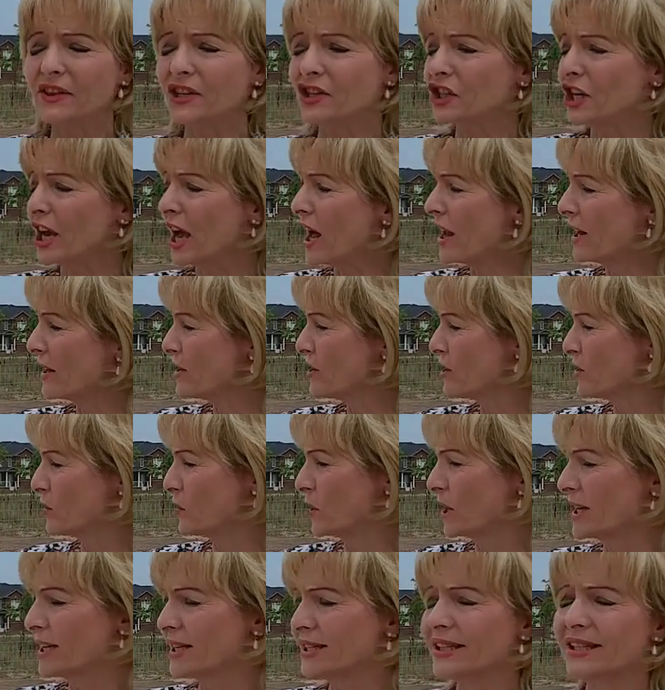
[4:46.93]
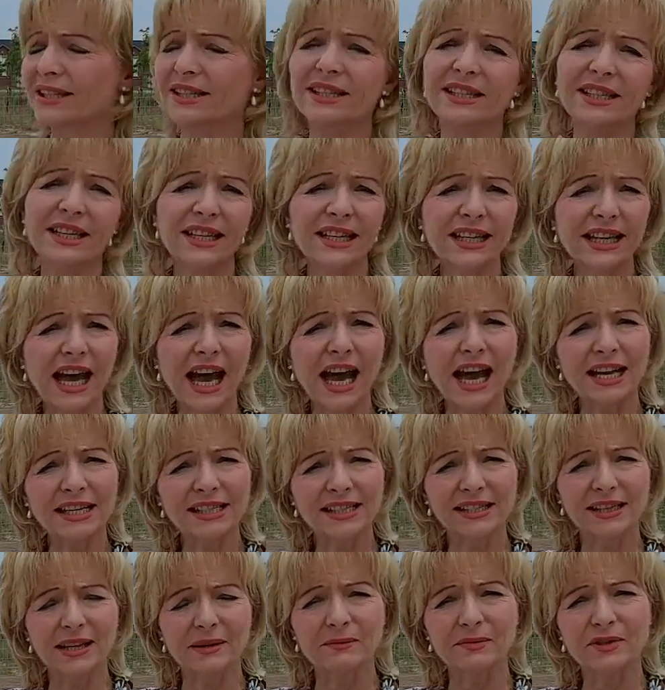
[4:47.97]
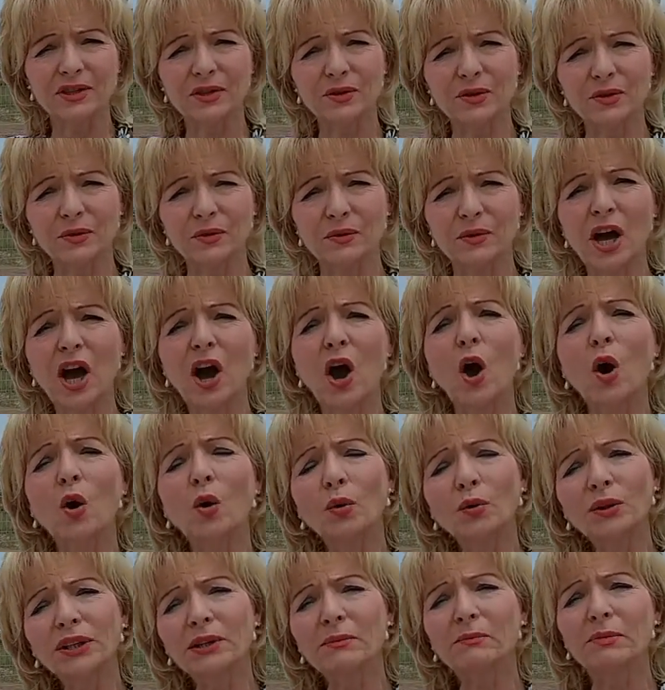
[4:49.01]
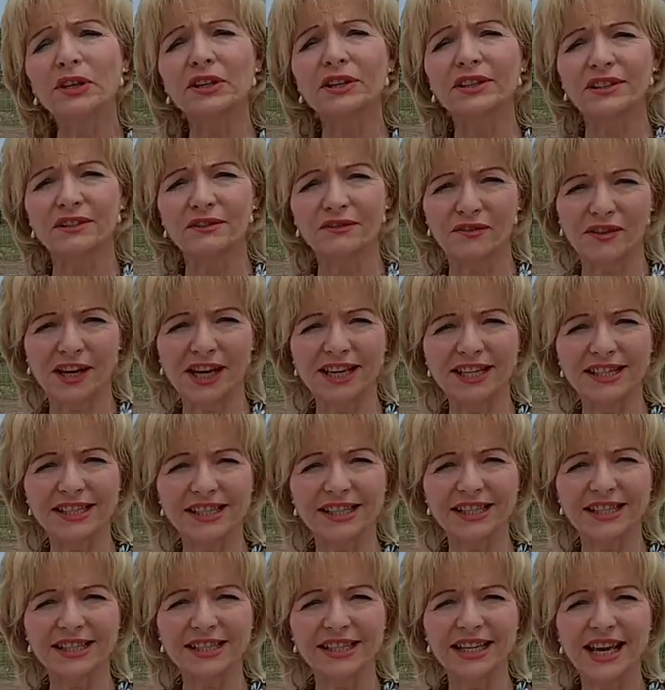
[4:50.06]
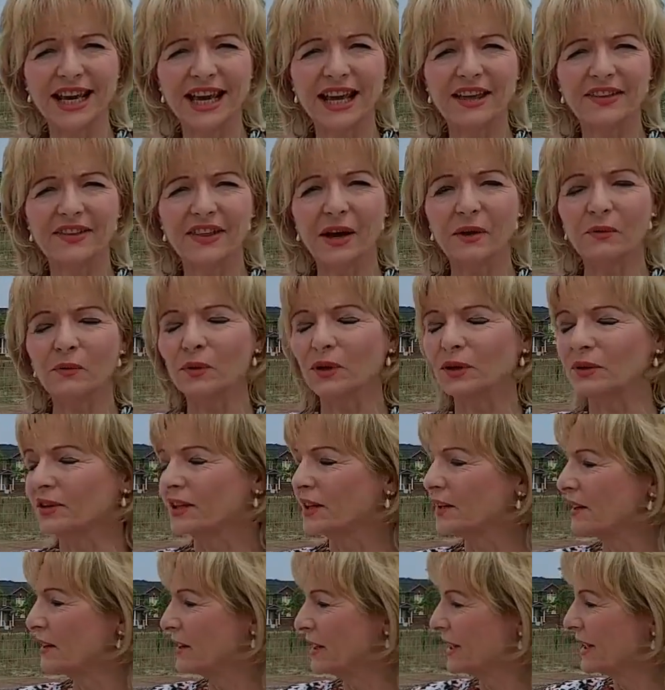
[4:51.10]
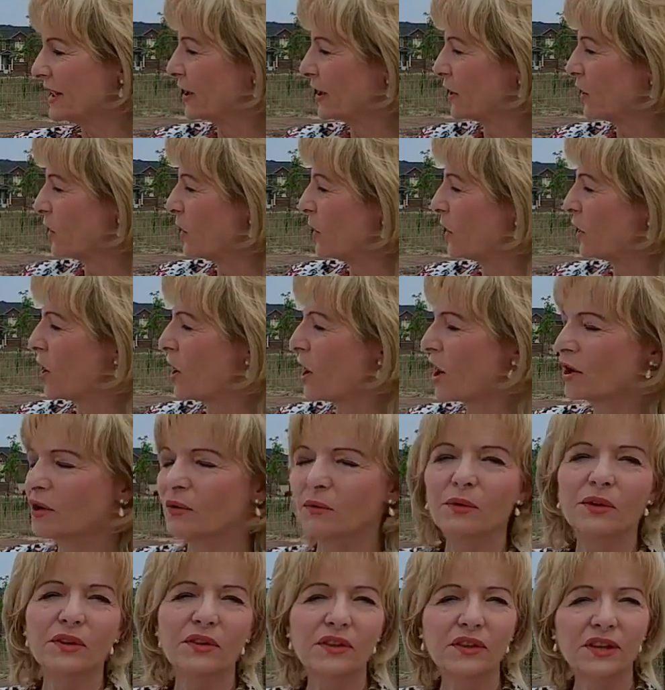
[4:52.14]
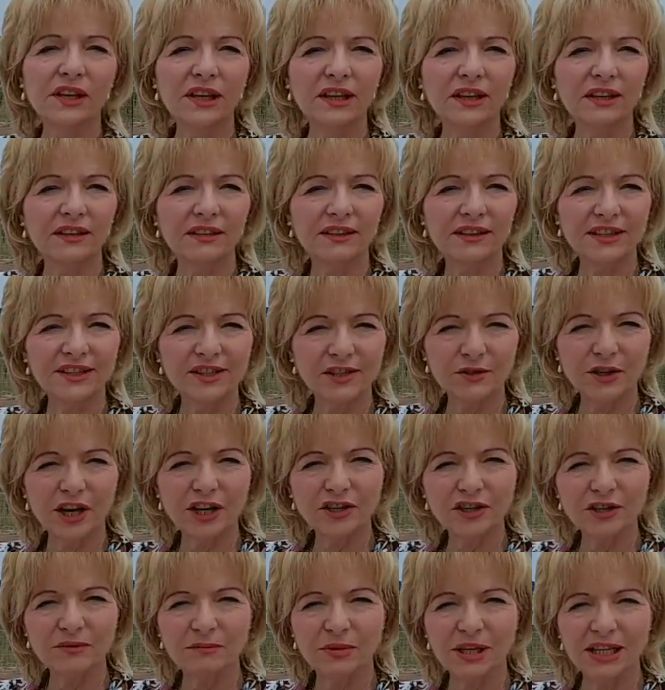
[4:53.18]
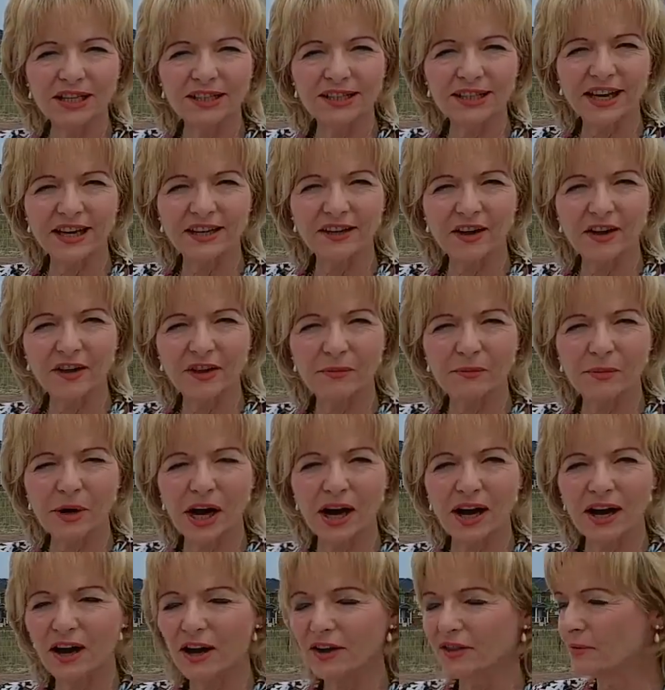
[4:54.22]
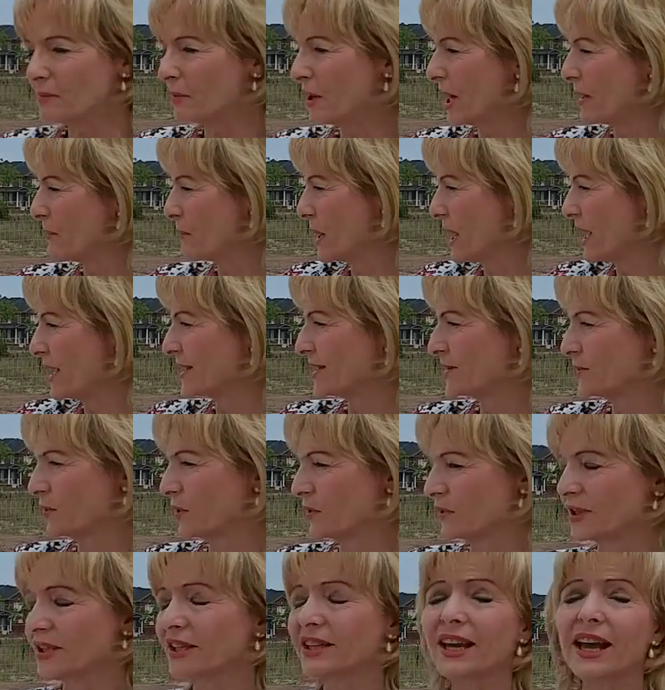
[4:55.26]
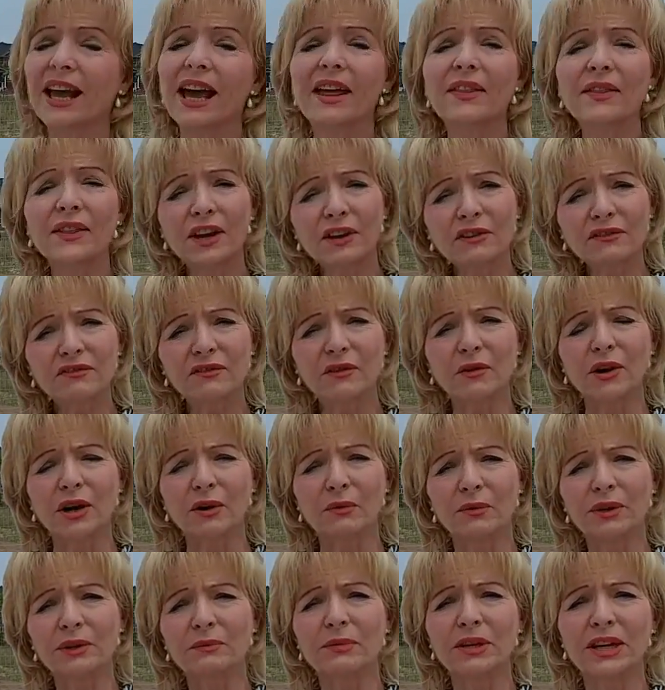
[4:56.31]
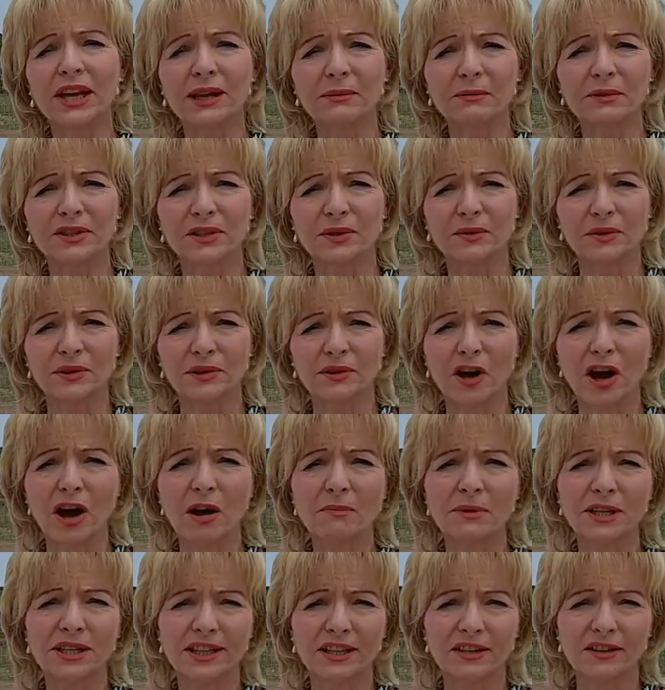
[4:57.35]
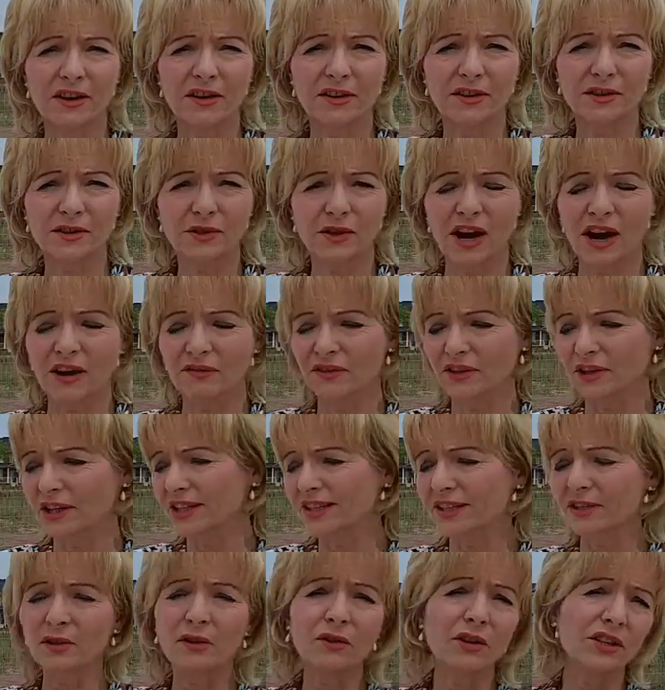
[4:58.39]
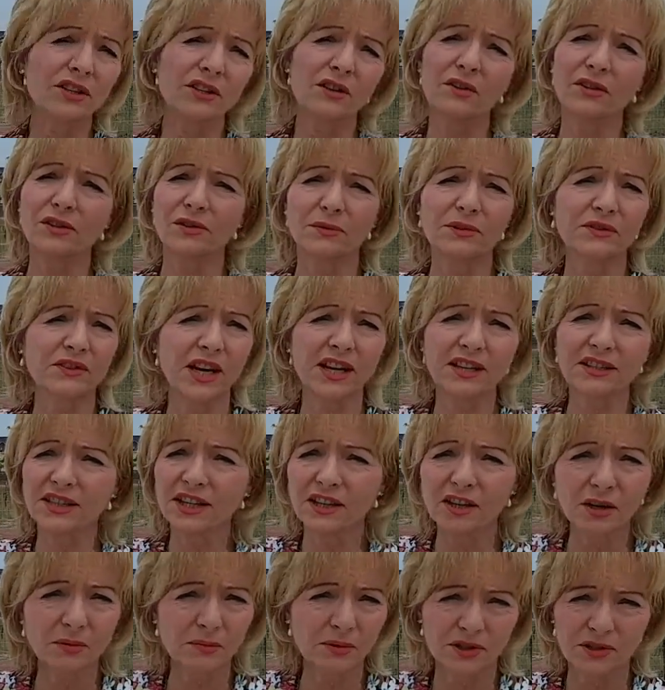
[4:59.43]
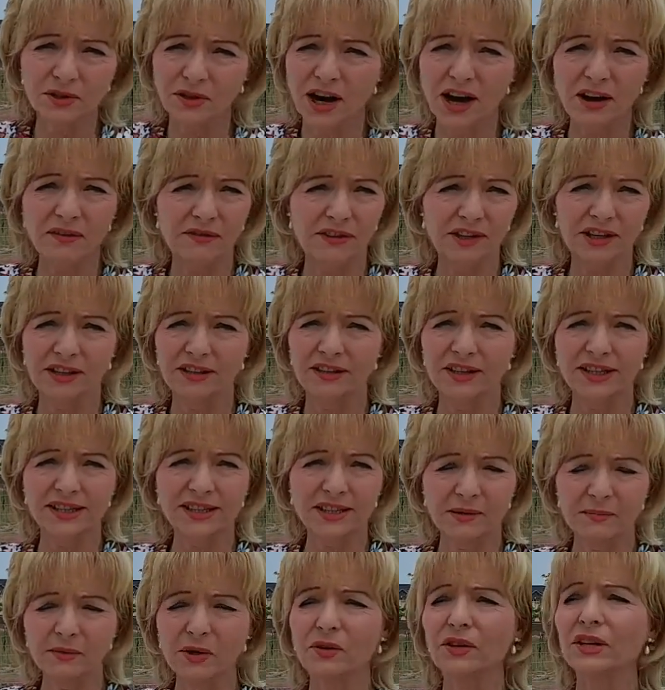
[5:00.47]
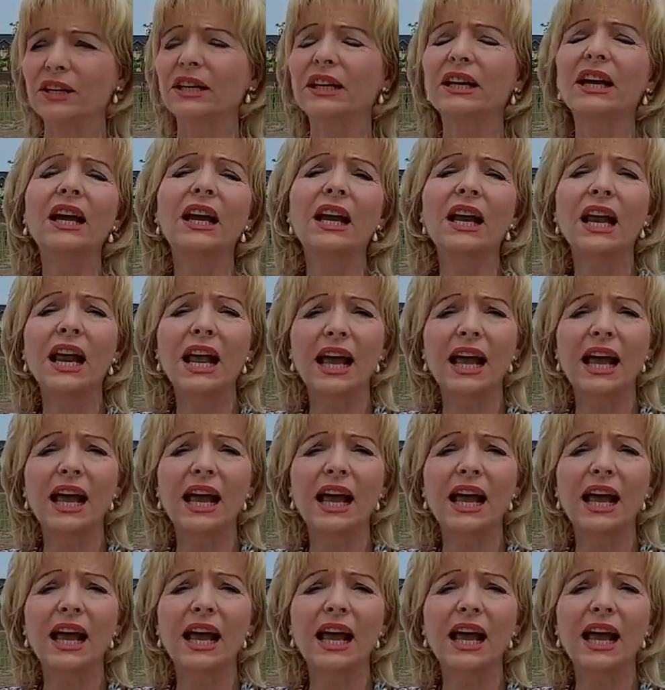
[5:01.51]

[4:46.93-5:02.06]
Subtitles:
The challenge was the city asked them to only build in phases that would go along with the construction being done on the bypass roads. And therefore, we'd be able to accommodate all the traffic. Because Lord knows, we've got terrible traffic in this community.